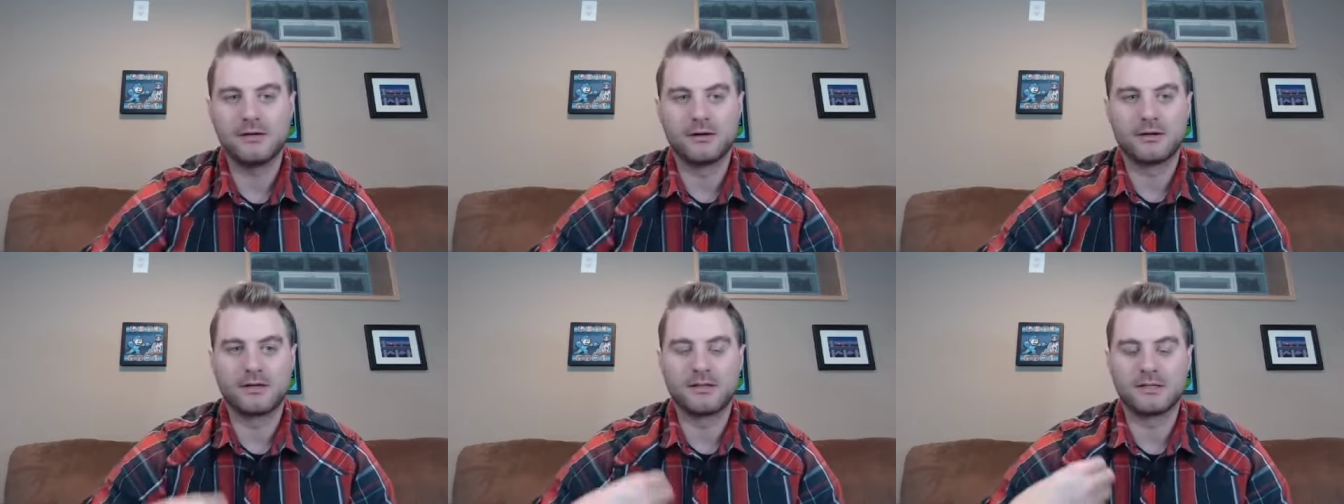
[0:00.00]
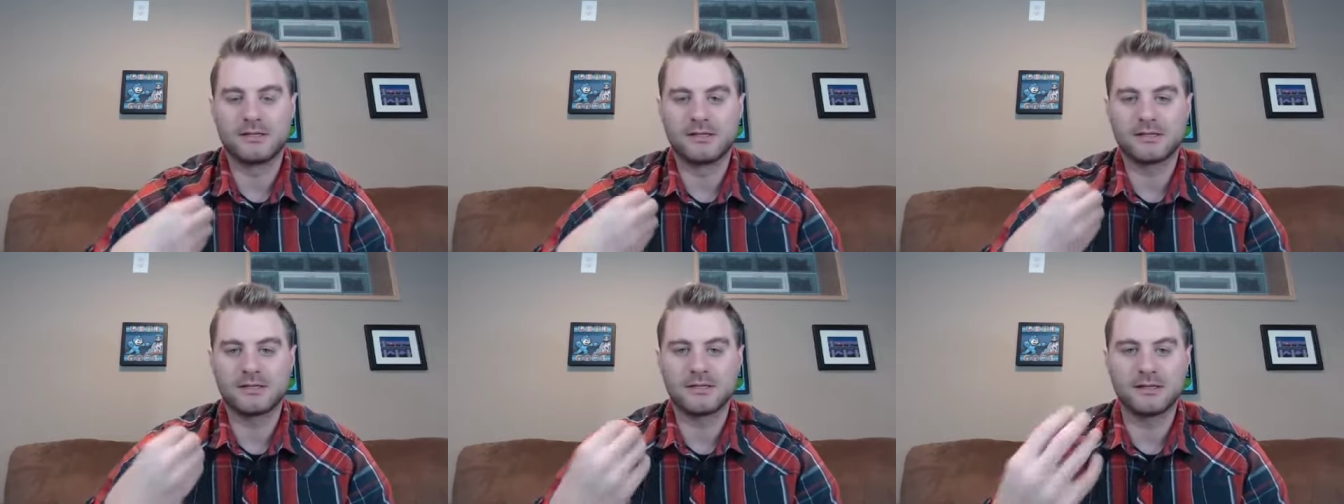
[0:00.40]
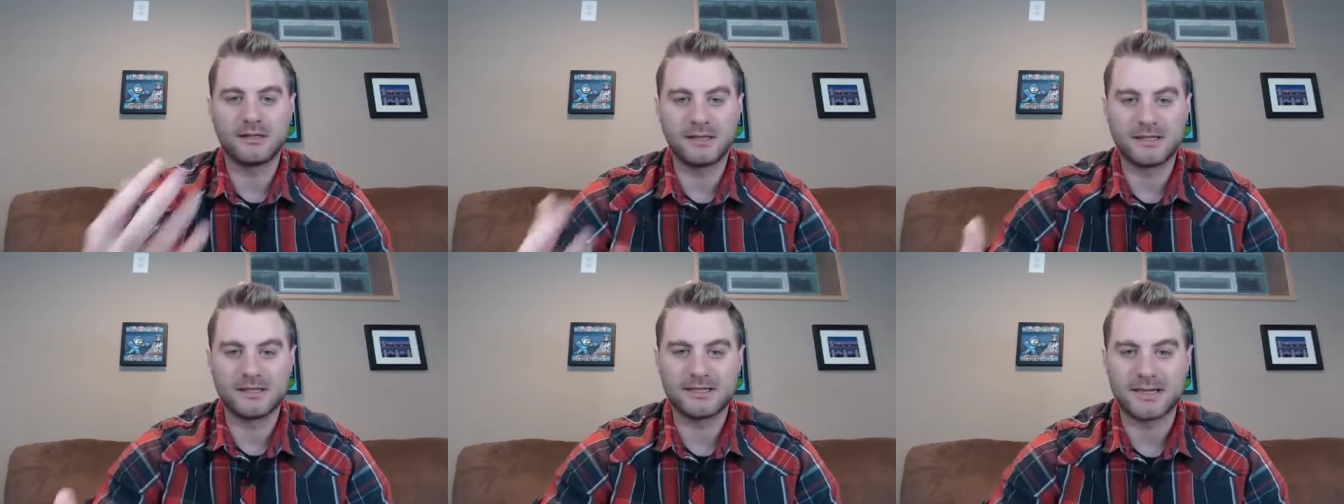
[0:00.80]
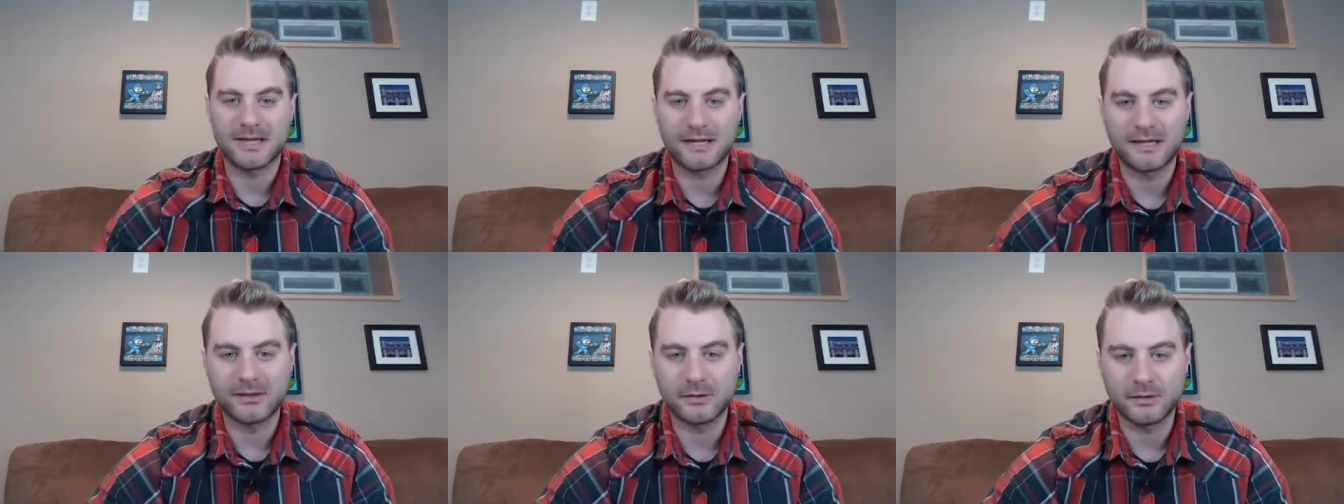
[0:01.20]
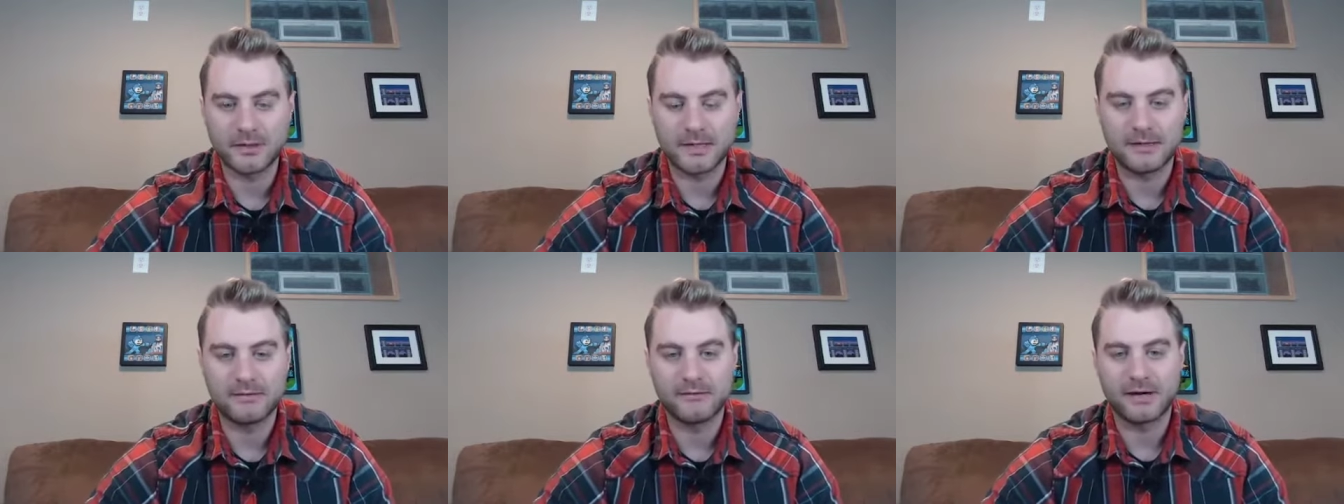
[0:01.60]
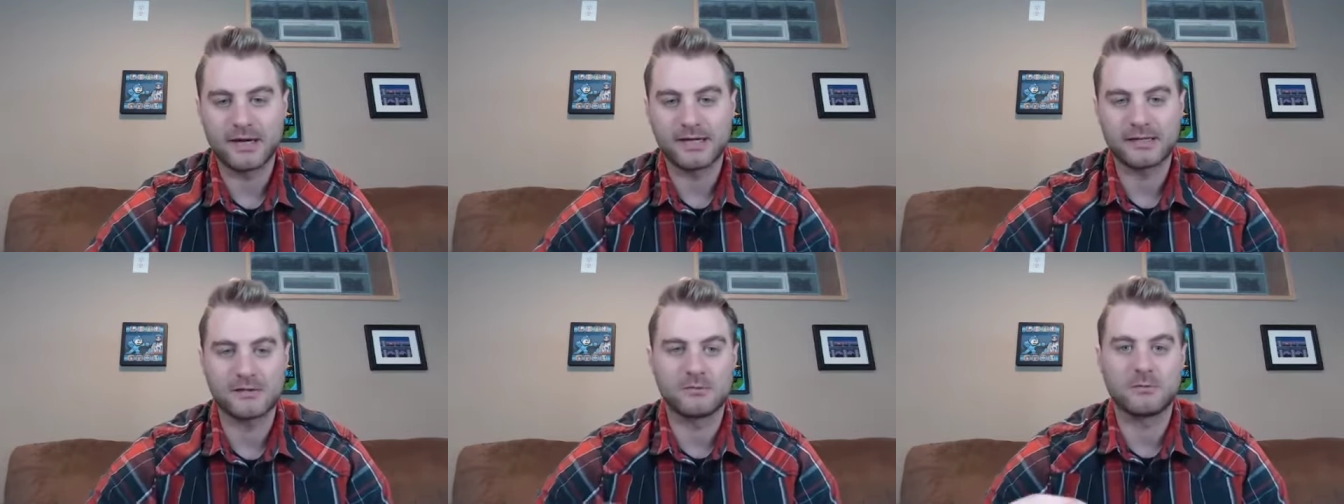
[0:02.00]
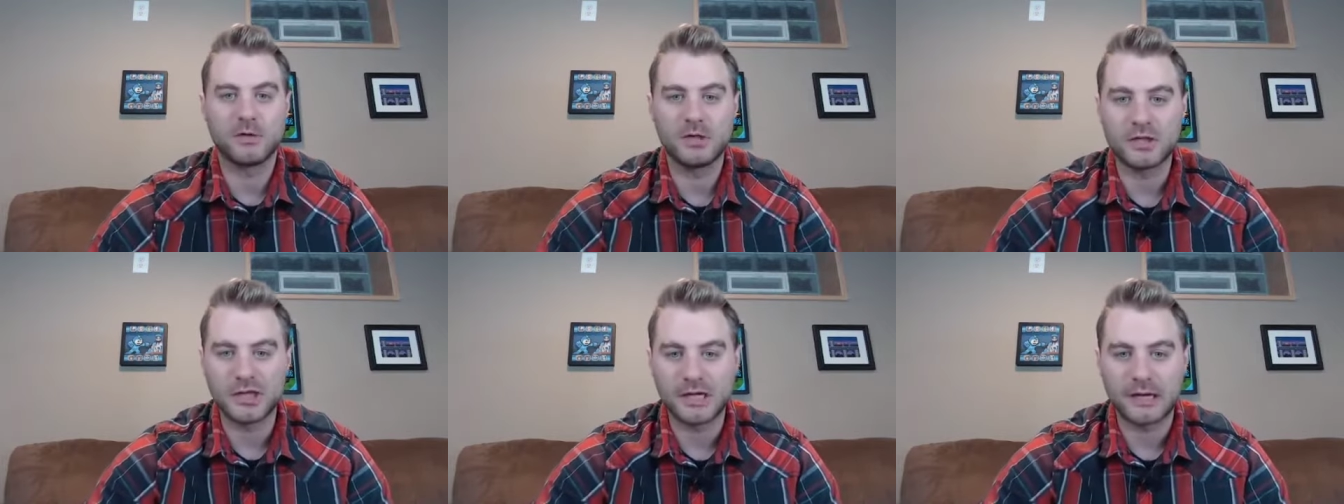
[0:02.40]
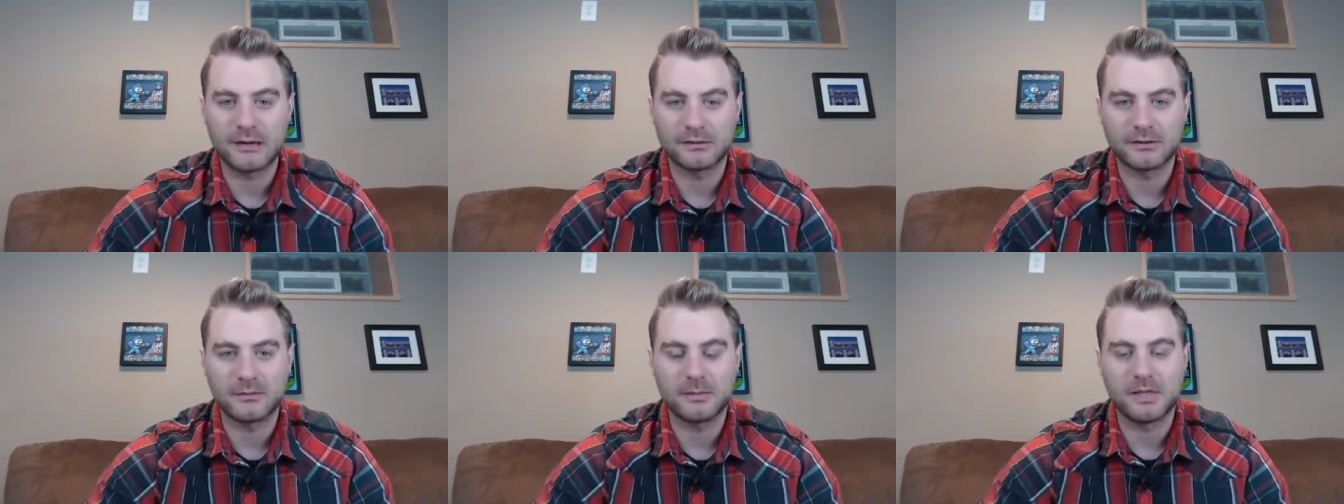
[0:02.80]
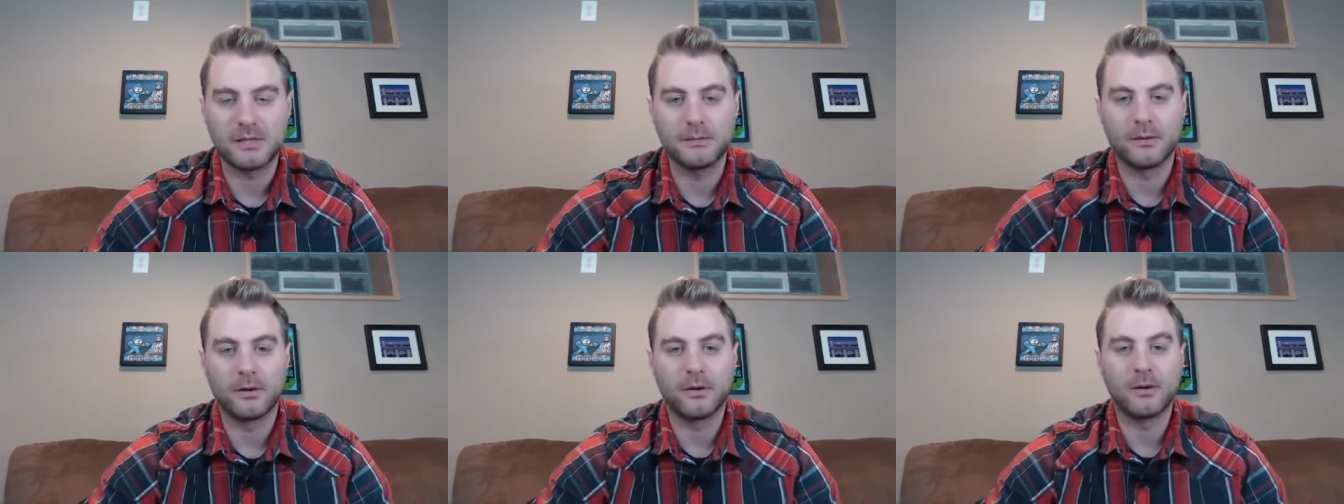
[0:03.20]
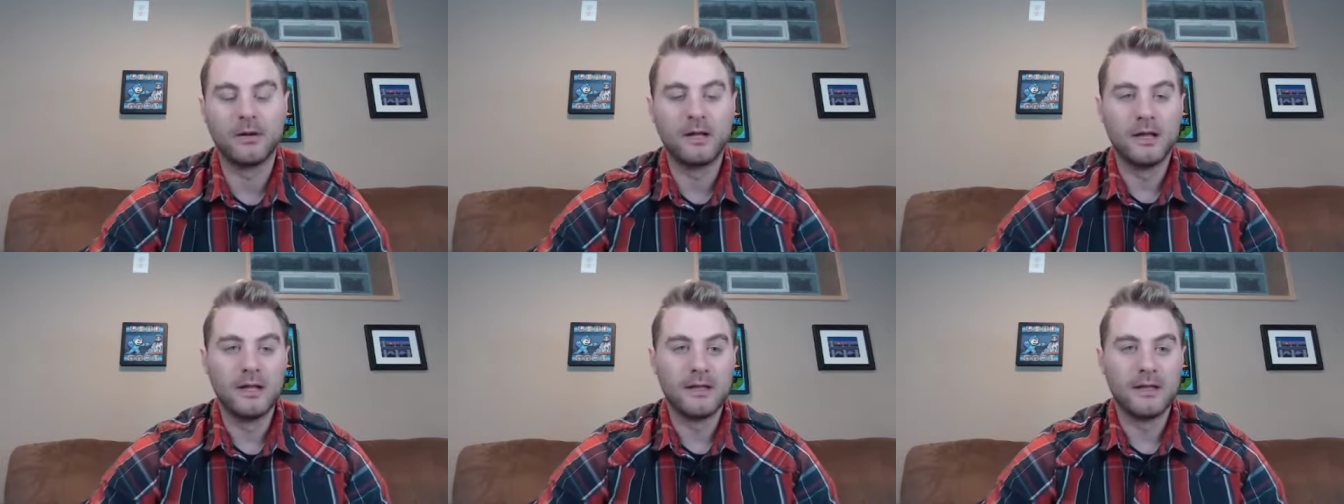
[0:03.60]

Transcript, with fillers: you're consistently setting those invites, reaching out to people,